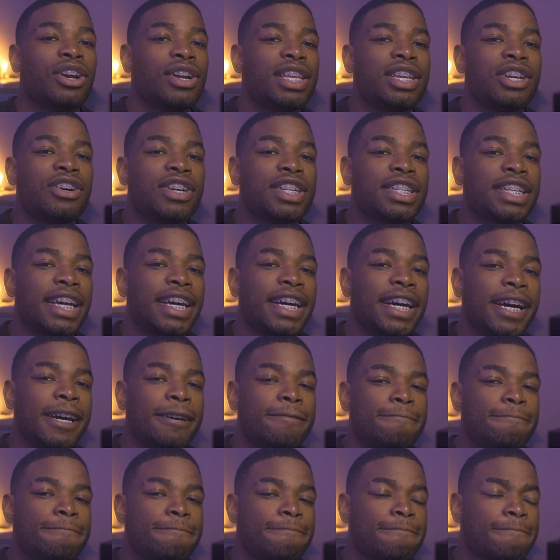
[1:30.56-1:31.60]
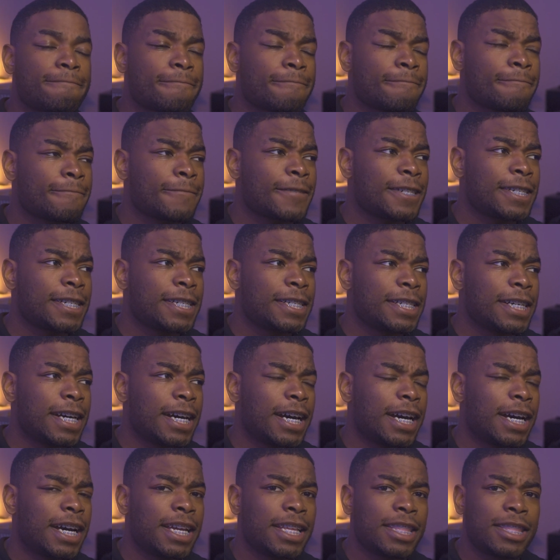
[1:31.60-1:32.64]
Early on,
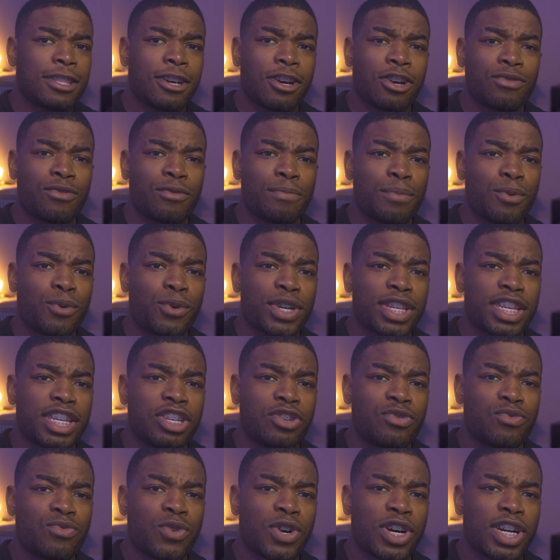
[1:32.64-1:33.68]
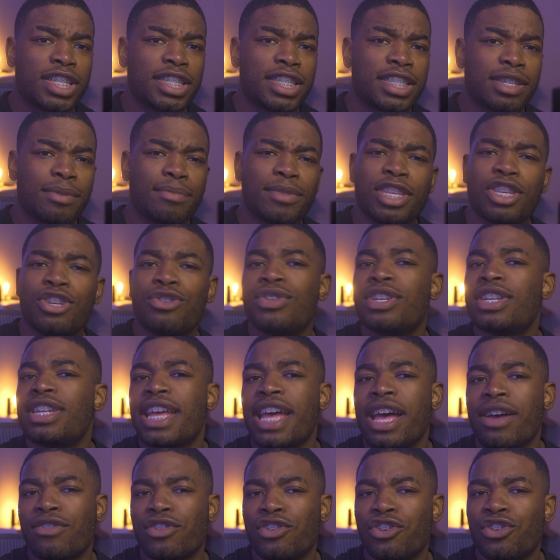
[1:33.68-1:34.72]
I thought reporting was something you did
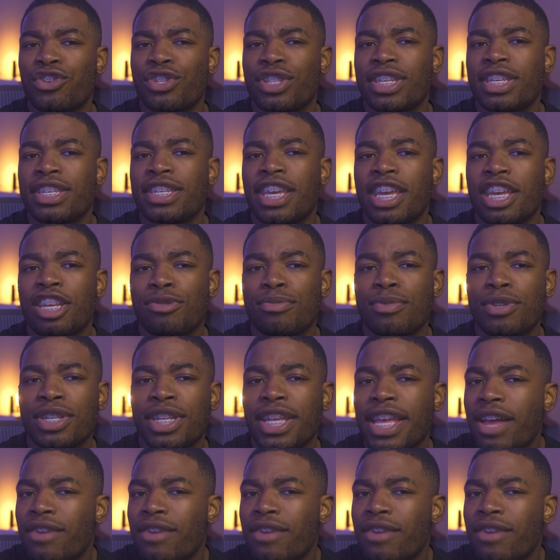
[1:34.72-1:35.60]
after the engagement,